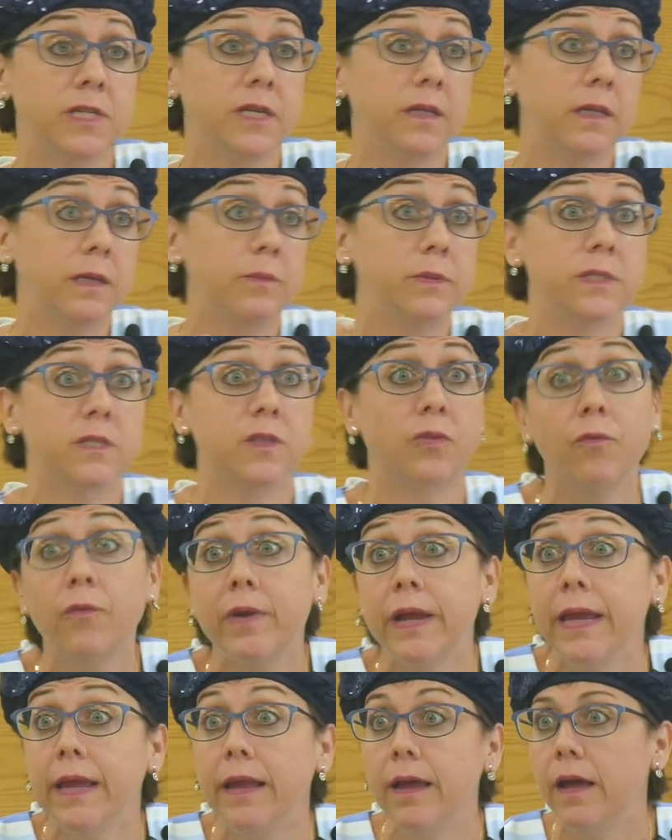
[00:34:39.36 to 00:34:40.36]
till he was
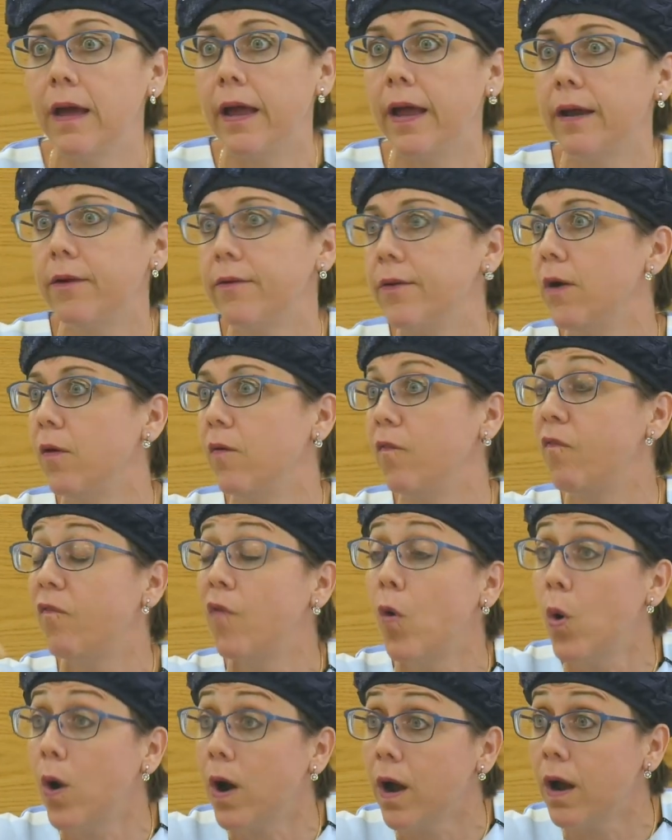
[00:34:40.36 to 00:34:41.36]
three, I don't know,
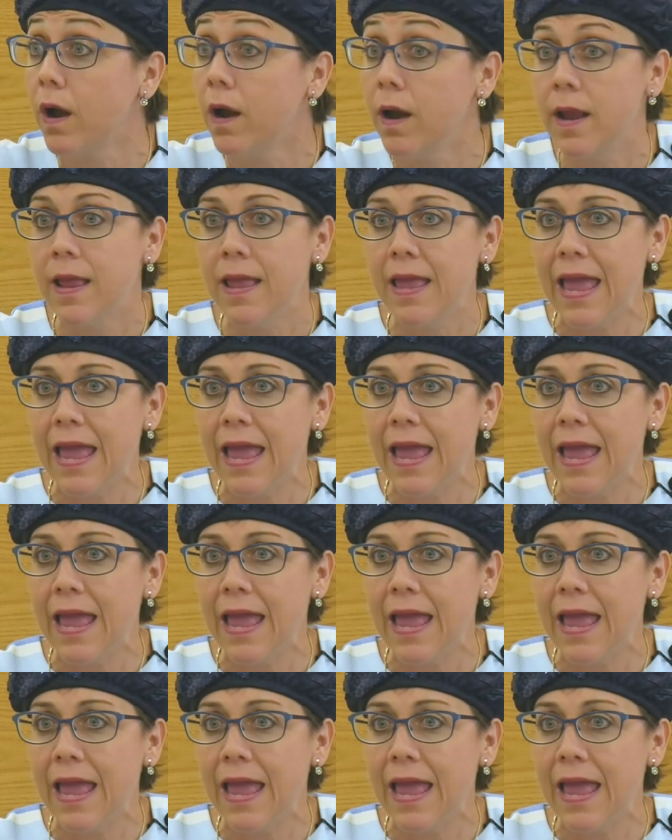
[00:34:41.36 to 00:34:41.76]
four.